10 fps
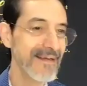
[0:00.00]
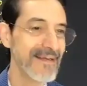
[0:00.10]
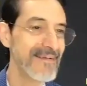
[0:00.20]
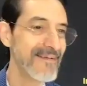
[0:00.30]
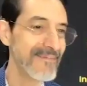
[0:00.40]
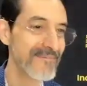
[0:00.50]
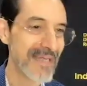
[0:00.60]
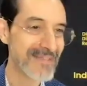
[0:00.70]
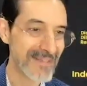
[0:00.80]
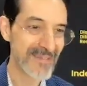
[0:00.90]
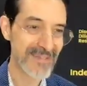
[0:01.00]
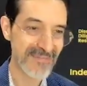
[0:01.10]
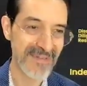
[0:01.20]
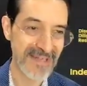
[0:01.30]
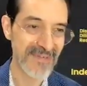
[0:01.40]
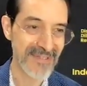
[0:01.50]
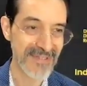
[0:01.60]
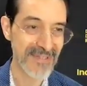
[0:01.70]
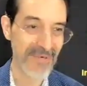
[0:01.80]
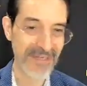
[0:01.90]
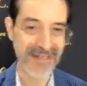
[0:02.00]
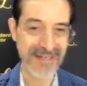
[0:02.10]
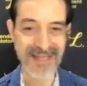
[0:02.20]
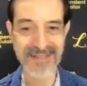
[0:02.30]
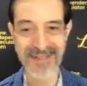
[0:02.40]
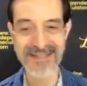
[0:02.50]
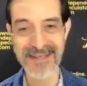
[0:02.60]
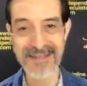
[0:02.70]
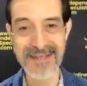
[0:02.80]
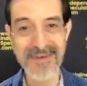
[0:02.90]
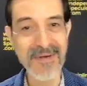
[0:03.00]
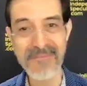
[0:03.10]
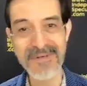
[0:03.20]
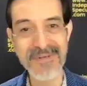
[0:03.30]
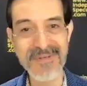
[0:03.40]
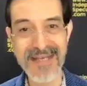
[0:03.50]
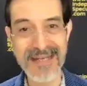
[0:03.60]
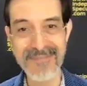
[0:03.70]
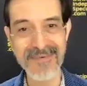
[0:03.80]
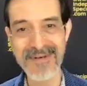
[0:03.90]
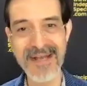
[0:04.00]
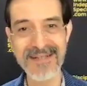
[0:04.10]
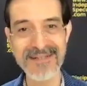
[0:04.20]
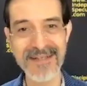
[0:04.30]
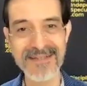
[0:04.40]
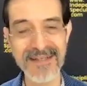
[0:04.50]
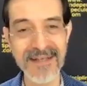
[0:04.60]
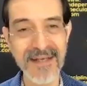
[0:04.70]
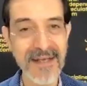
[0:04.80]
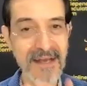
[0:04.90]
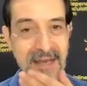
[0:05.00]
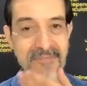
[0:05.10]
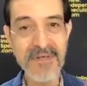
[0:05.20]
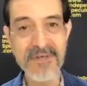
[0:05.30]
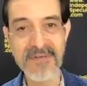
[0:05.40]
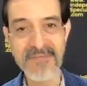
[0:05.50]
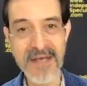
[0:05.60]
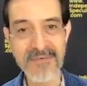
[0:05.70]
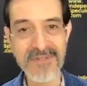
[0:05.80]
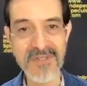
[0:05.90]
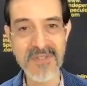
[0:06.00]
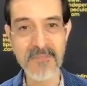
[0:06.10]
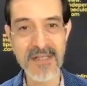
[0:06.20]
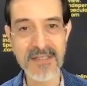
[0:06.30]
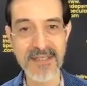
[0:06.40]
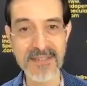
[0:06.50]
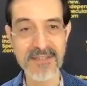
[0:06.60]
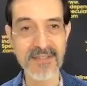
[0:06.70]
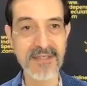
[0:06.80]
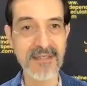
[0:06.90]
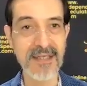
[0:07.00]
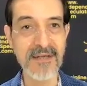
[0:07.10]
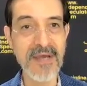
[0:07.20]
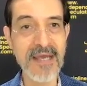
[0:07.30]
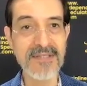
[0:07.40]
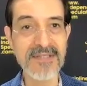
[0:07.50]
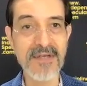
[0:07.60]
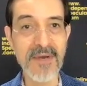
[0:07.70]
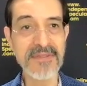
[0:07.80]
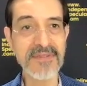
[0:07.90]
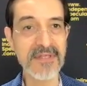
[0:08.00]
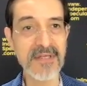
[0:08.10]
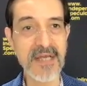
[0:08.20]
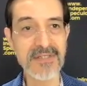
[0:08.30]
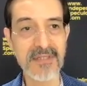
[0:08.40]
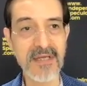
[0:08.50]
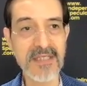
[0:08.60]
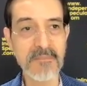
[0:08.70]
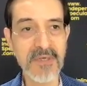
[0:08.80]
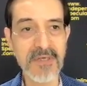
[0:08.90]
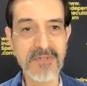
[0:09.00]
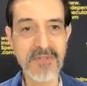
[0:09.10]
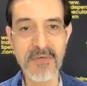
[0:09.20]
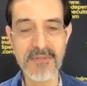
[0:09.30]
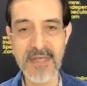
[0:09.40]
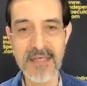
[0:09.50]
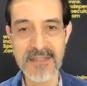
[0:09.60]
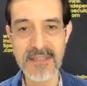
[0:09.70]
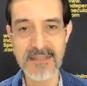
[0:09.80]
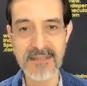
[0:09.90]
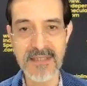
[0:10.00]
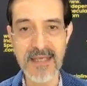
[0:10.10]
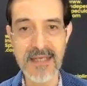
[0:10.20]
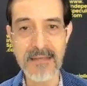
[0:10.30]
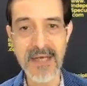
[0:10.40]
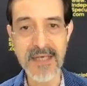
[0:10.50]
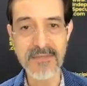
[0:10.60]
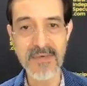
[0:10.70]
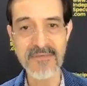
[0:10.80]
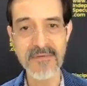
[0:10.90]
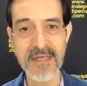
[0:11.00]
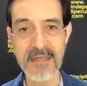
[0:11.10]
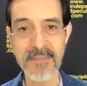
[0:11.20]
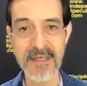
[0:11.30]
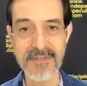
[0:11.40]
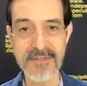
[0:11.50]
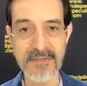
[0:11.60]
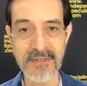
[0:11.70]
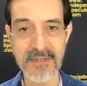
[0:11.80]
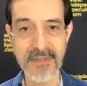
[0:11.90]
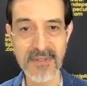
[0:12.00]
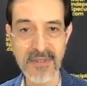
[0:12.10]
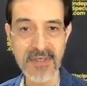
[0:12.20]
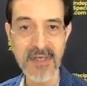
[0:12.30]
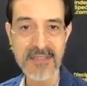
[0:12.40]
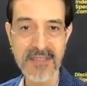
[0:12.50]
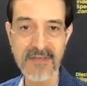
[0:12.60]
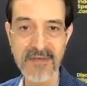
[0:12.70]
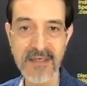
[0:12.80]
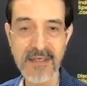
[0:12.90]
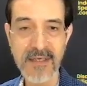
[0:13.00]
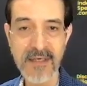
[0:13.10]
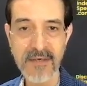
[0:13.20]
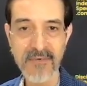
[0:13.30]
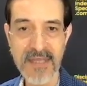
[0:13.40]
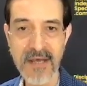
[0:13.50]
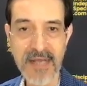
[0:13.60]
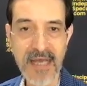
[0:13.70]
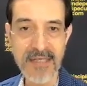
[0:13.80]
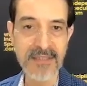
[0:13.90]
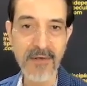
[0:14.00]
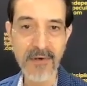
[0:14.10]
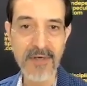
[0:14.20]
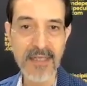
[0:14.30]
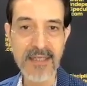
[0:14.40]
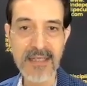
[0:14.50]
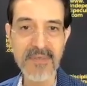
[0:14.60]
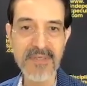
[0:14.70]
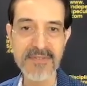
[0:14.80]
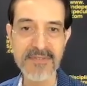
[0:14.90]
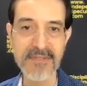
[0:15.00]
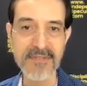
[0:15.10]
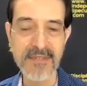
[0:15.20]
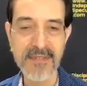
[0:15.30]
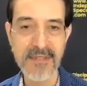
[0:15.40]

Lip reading: Yeah, no, Mexico is a funny one too. We're going to nationalize lithium. We don't produce any, but we're nationalizing it. Yeah, I wondered if that was just politics. In a way, it's a great thing to nationalize because you don't actually take any mines away from anybody. So you can look good on TV without actually hurting any businesses.